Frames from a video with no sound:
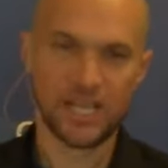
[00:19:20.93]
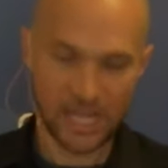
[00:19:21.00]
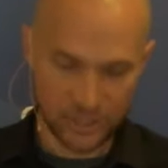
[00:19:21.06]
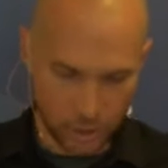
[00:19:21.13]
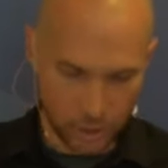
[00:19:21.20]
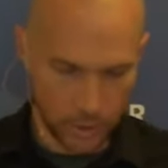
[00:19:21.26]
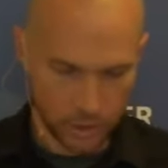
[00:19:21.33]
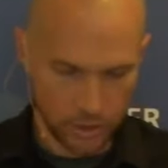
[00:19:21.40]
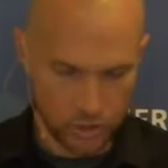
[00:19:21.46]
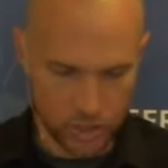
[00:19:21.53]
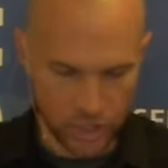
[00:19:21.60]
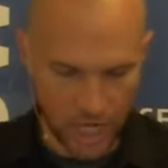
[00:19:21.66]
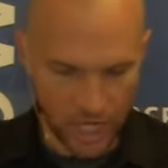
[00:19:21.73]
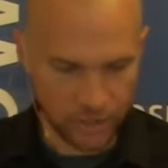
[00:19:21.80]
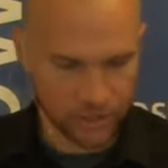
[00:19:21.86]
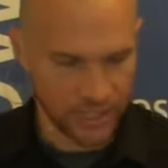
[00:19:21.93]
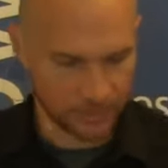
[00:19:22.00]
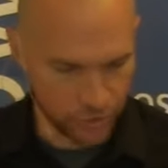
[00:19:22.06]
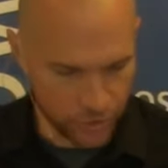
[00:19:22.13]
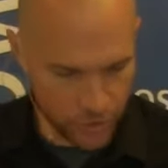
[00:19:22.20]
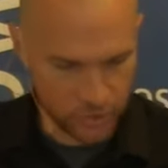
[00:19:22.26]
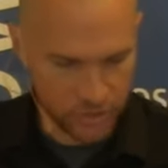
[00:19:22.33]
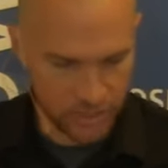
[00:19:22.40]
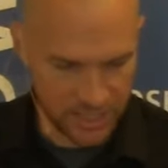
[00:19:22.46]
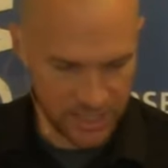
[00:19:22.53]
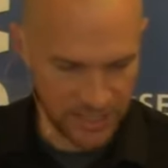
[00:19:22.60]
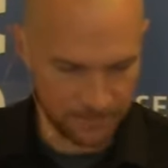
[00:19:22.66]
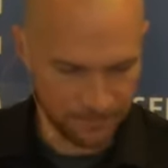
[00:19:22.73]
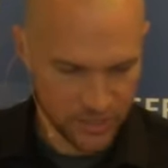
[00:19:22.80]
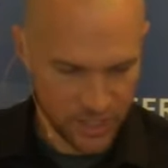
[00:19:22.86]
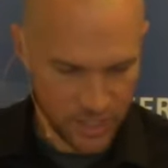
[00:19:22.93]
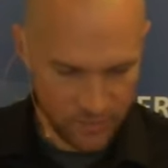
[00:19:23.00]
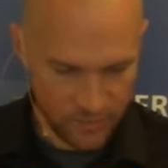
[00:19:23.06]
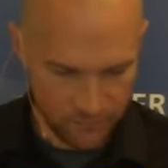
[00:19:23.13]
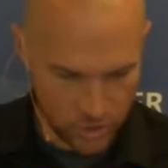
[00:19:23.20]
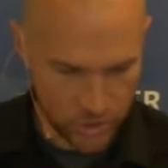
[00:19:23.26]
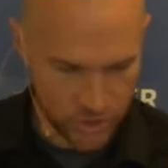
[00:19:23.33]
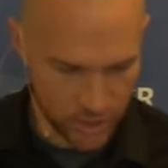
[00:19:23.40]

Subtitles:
And so we look at John chapter 13, verse